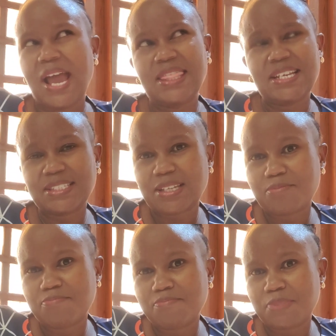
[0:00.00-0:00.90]
I think
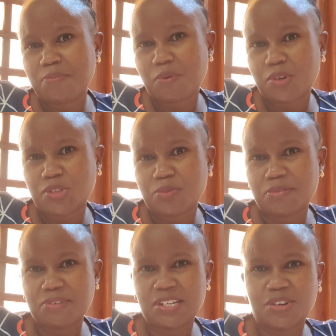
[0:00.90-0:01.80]
some people want to
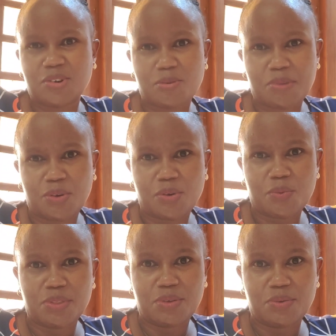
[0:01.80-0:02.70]
be very economical
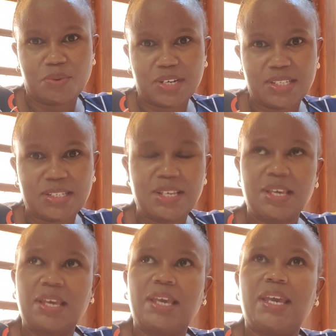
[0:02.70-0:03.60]
with your words
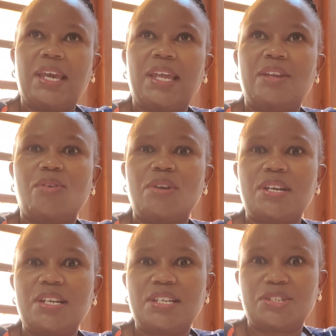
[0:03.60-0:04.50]
and
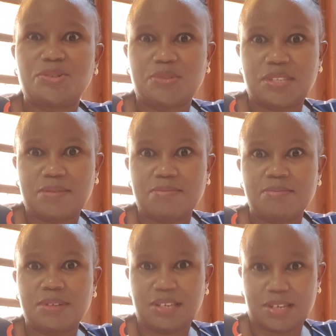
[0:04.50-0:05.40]
only use
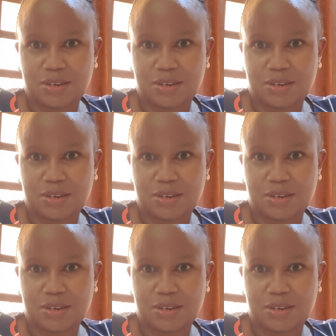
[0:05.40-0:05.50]
them